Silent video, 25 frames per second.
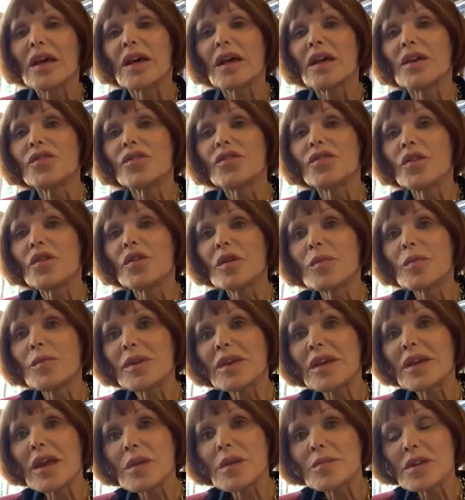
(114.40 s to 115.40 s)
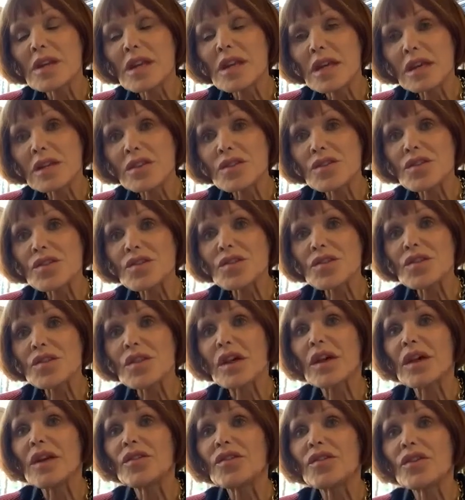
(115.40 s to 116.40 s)
And so it became an
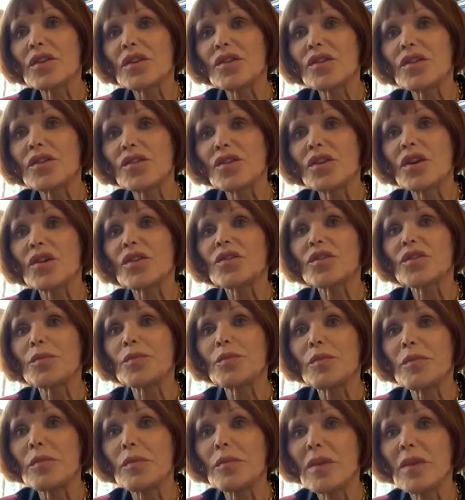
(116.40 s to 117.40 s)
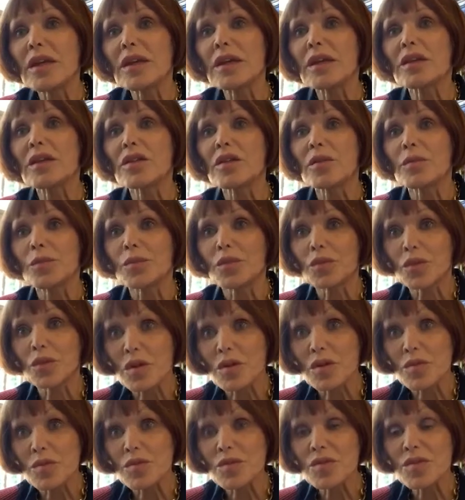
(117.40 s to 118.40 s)
exercise in just making the
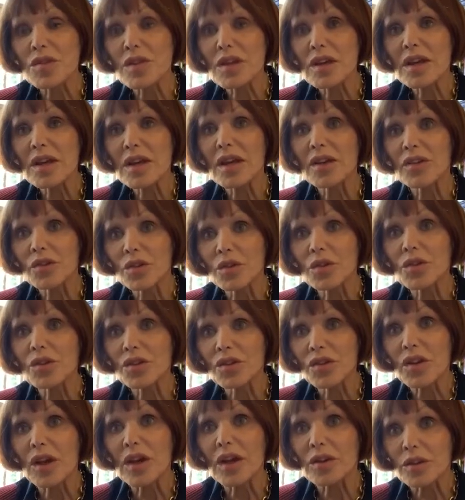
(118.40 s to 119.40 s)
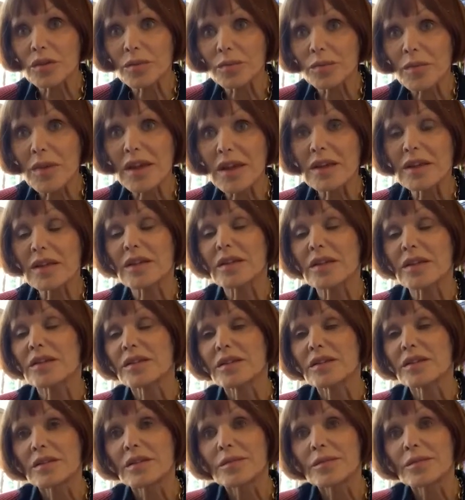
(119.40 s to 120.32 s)
prose as good as I could make it.